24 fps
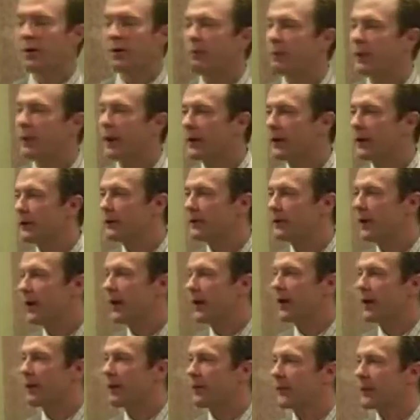But
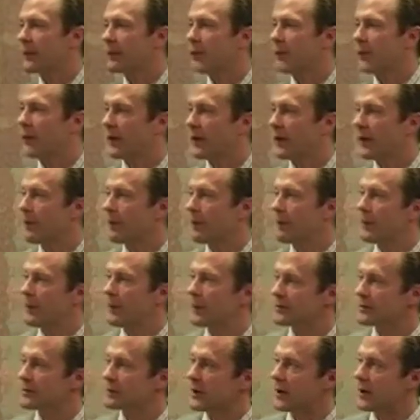what the company
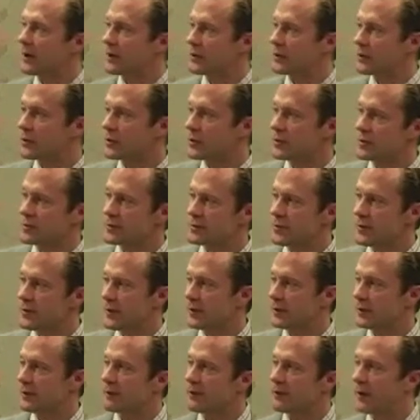has done is, you can see
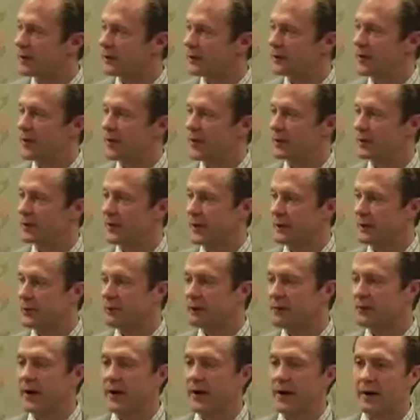that device, it actually has
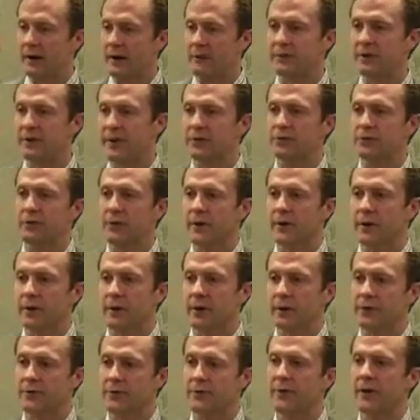5 laser
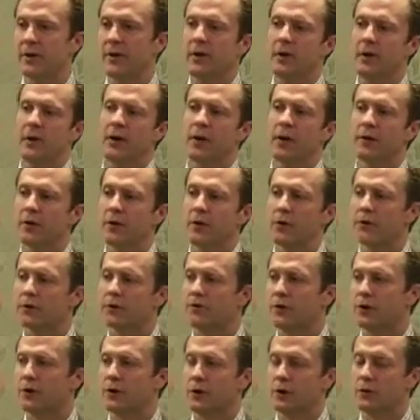heads. And those
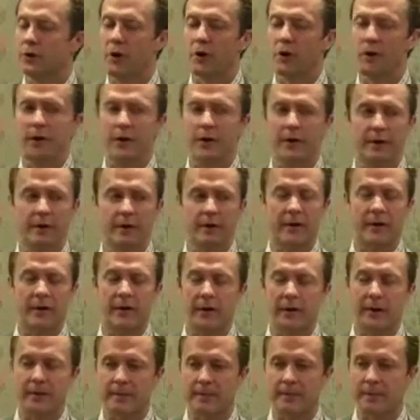are going to target
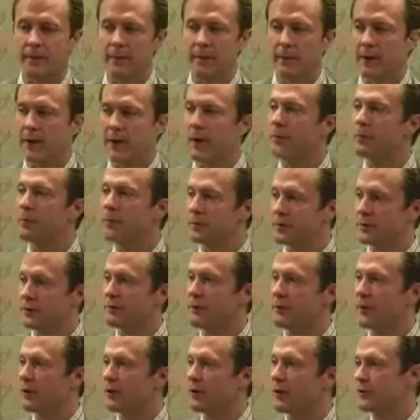a couple of
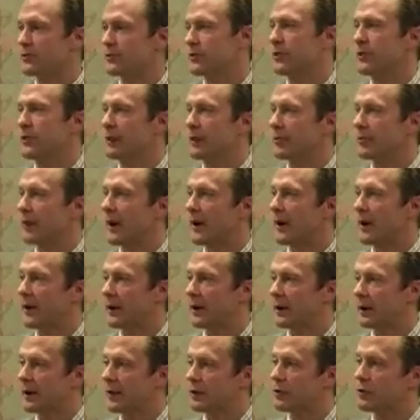different areas on your
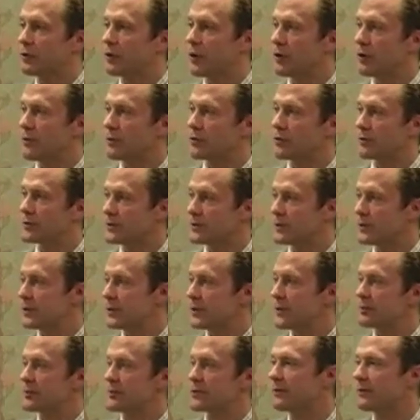body, and you'll go through a
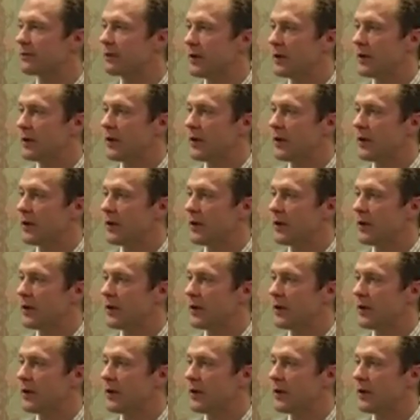series of